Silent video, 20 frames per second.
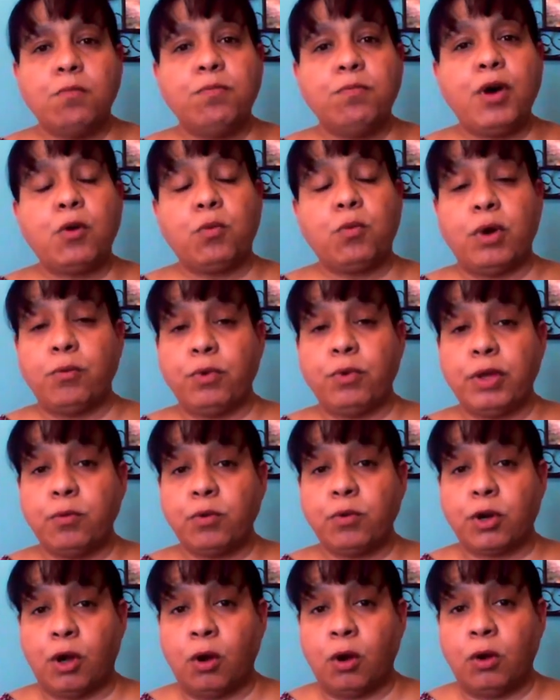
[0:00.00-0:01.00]
But when we
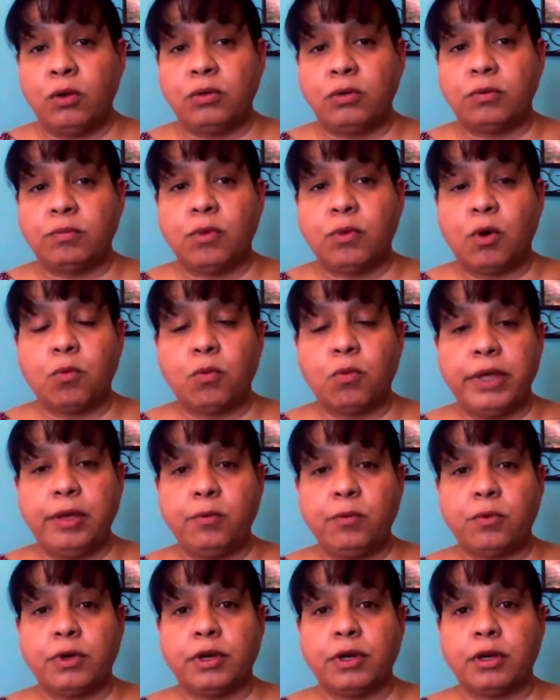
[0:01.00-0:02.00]
were home,
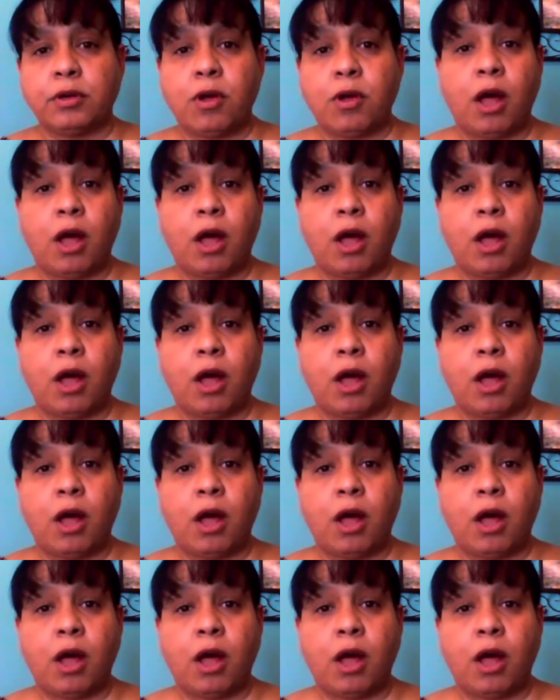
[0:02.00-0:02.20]
we were